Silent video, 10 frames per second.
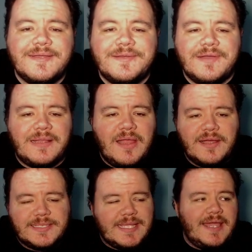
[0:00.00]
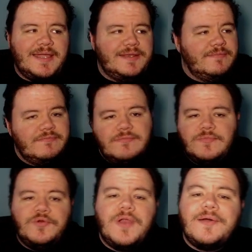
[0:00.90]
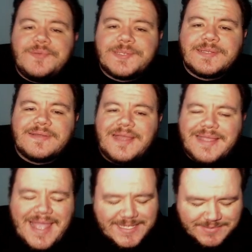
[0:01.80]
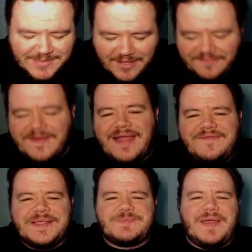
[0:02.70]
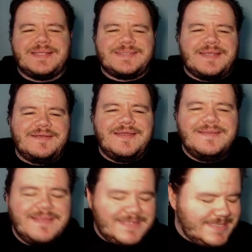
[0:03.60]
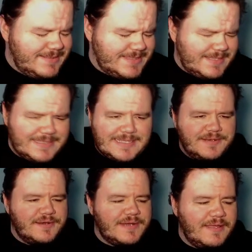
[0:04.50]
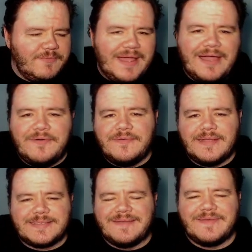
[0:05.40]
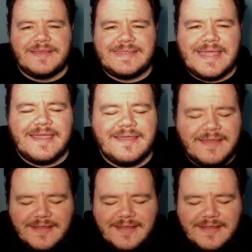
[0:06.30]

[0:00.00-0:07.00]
alongside, who knows? I cast with Low5 this past Sunday. Wow, that's not even a day.